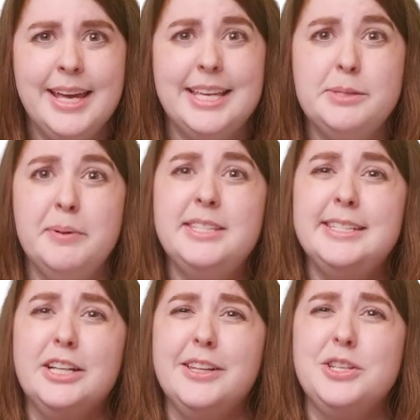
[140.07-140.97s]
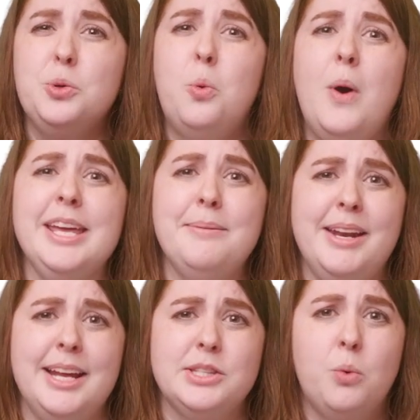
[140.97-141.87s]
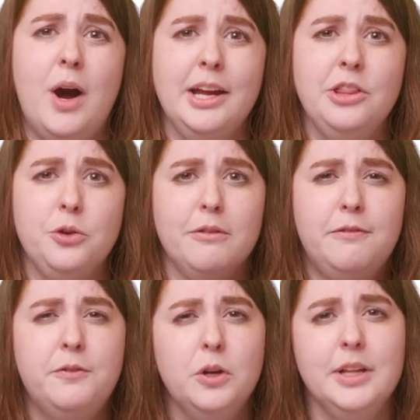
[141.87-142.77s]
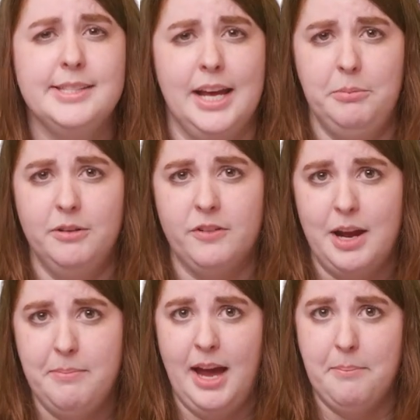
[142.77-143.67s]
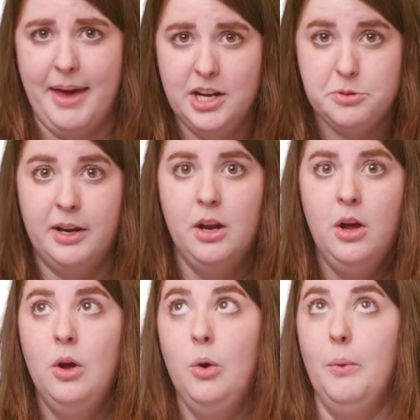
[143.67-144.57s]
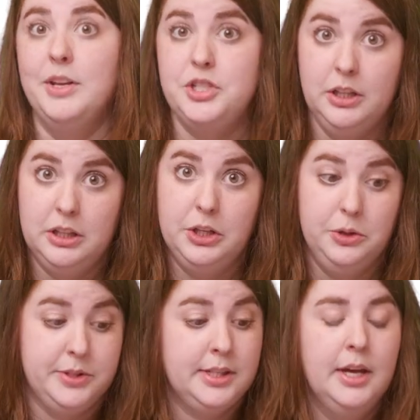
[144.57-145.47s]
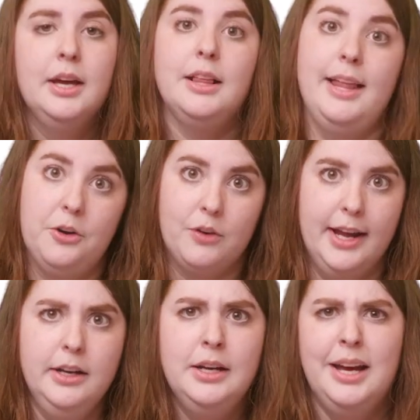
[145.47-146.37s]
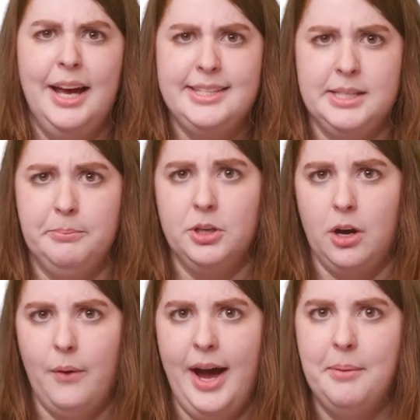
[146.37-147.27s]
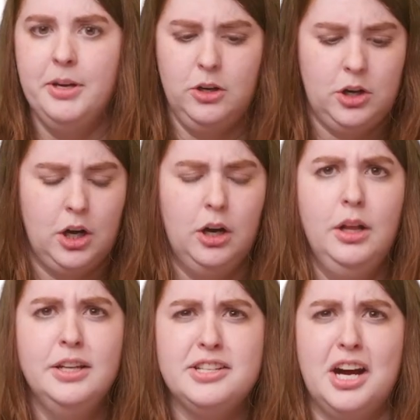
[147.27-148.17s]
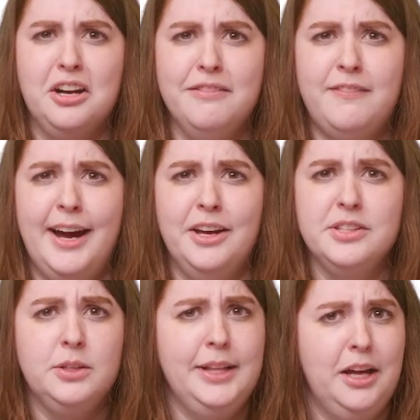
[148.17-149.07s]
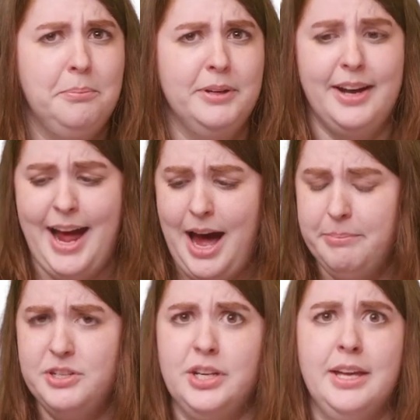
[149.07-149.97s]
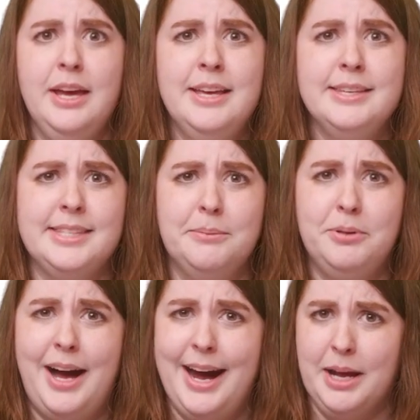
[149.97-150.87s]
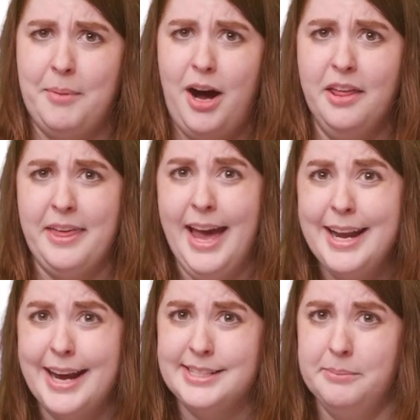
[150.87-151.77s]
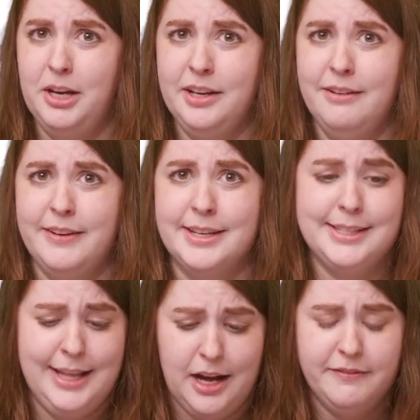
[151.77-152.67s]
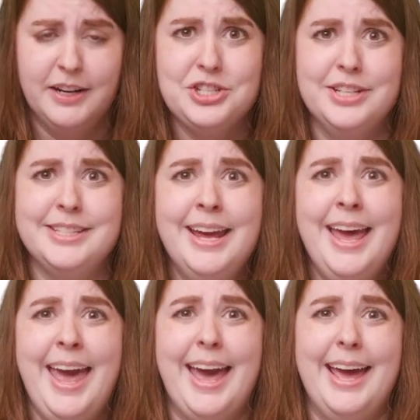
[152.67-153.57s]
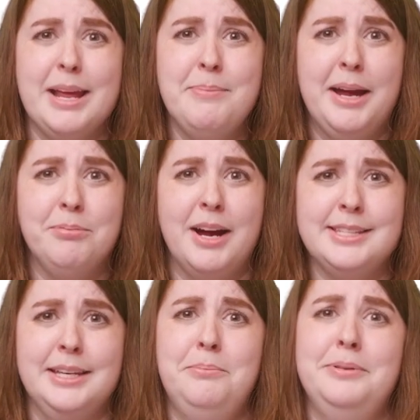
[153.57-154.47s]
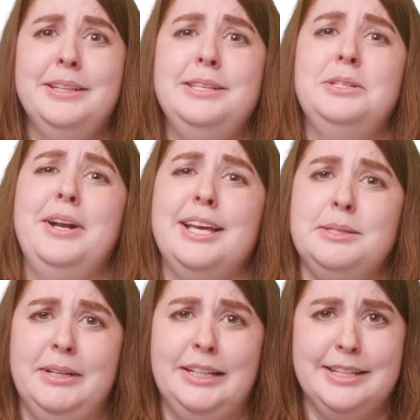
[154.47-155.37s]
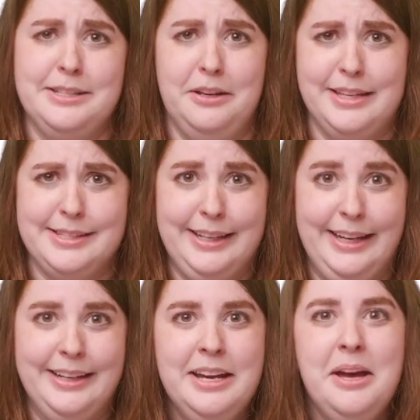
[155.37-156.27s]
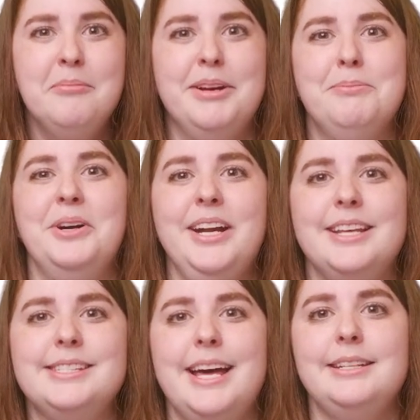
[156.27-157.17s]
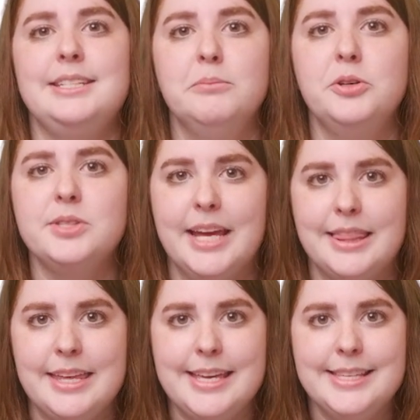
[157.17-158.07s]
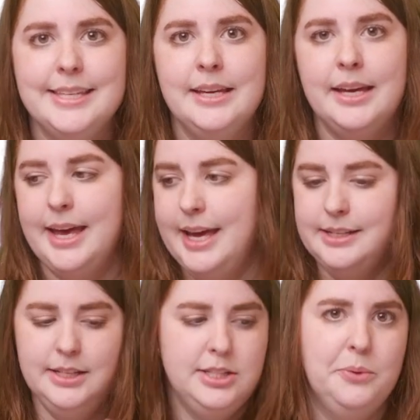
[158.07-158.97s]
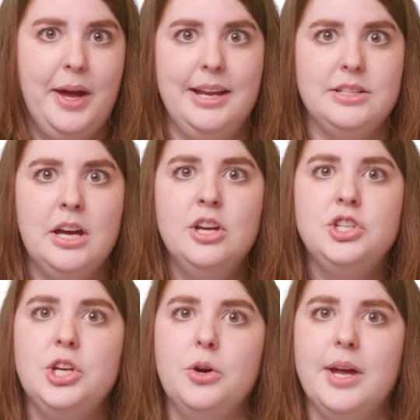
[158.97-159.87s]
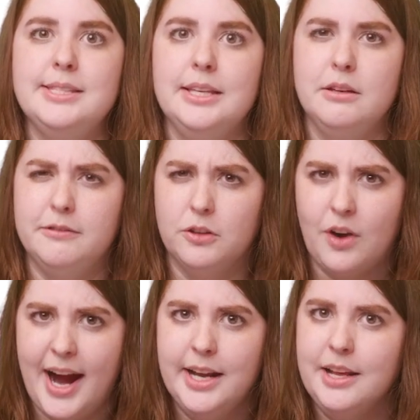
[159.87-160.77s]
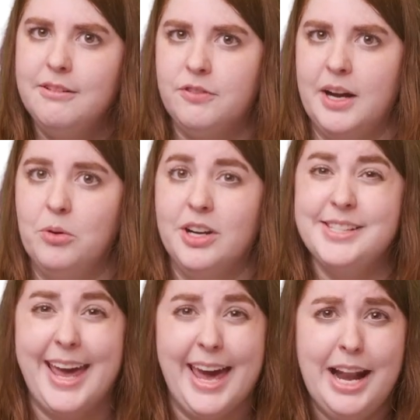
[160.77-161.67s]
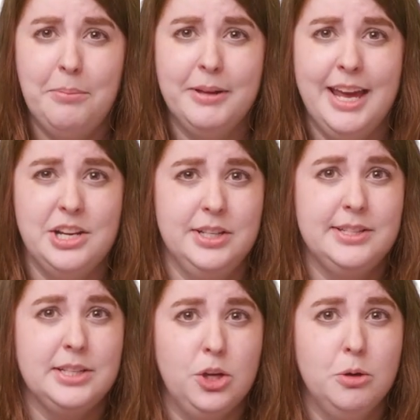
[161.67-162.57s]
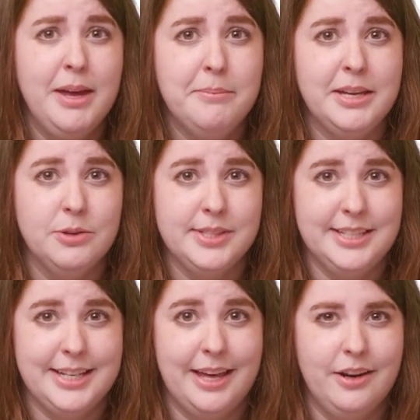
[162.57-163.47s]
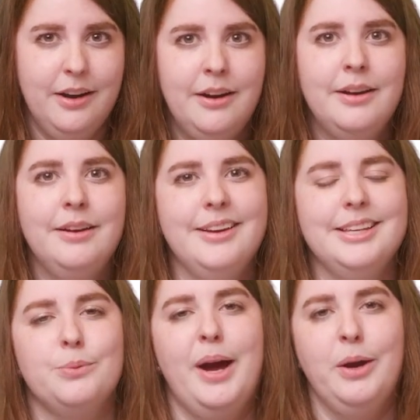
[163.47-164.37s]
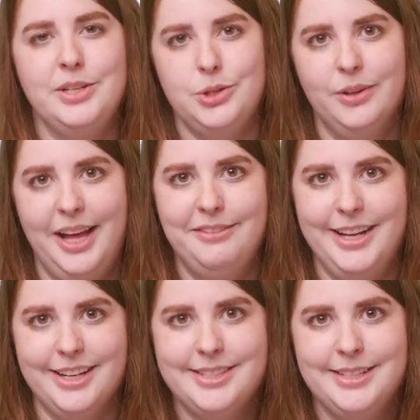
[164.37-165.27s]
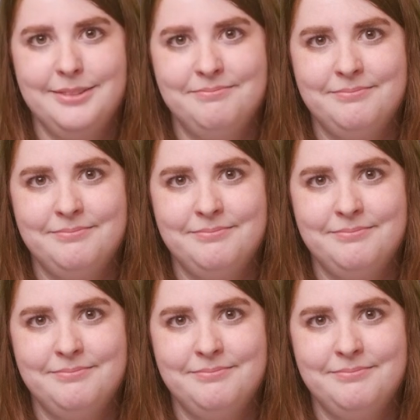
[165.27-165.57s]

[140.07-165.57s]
He spends nearly 20 minutes walking through a full example for API management, which includes Cloud Run, a simple Go app, curl, Docker files, Cloud Build, Apigee, simple IAM auth and XML configs, Cloud Functions, and API proxy, and please don't ask me to list all these again. My point is that demos like these, end to end, showcasing the variety of frameworks and applications you may be using together, is why we do Cloud Next.